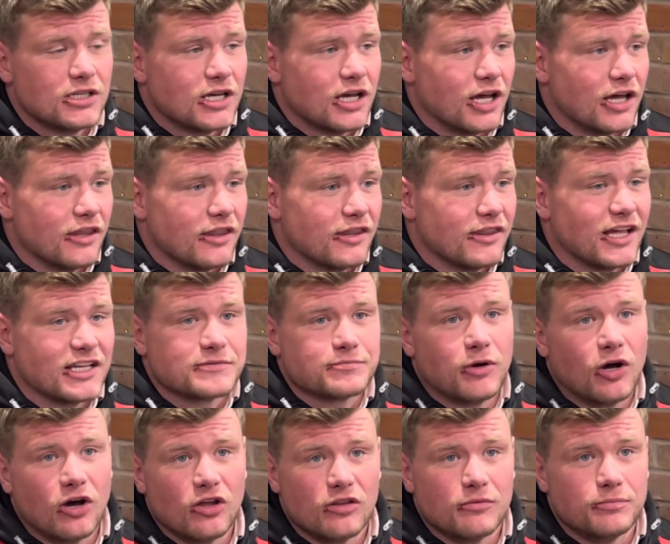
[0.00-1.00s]
And that's
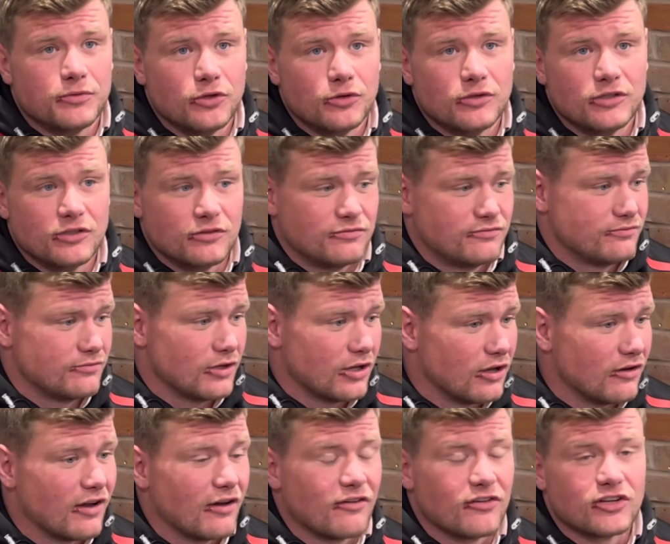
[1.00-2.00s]
part of the beauty of
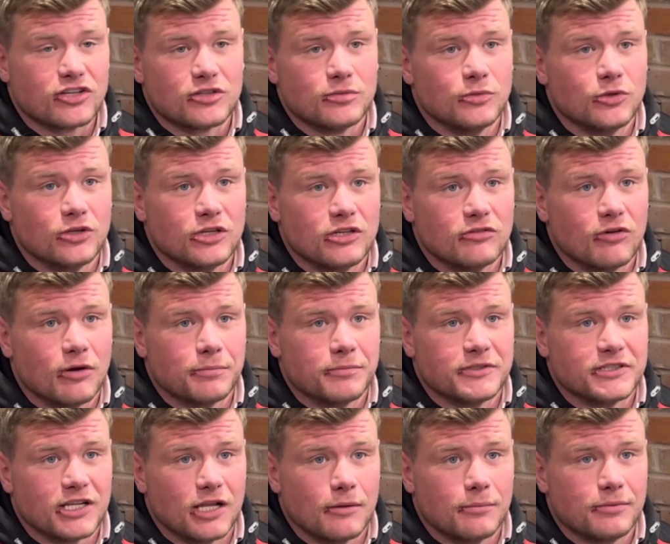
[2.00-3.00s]
having a community rugby
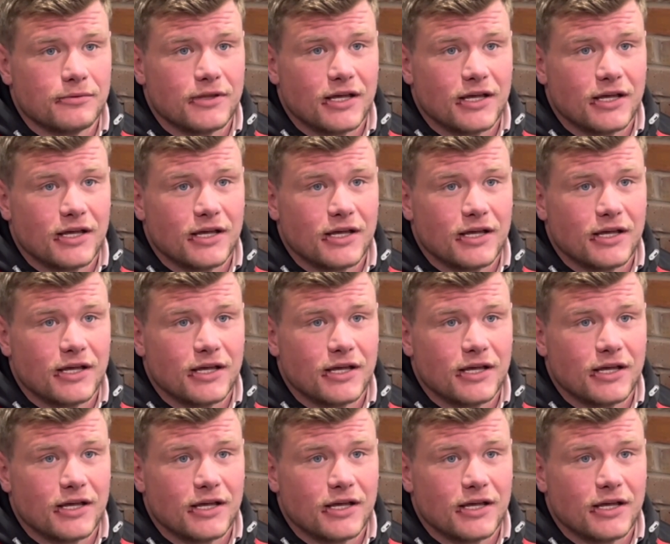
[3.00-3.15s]
club.